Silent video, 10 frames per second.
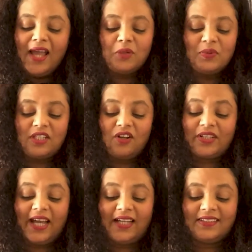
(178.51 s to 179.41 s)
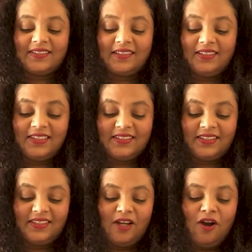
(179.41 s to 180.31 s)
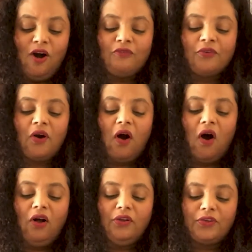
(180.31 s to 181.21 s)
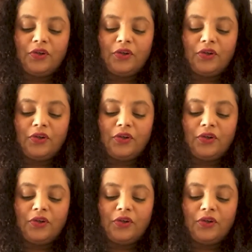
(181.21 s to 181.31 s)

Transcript: He was looking at eternity for all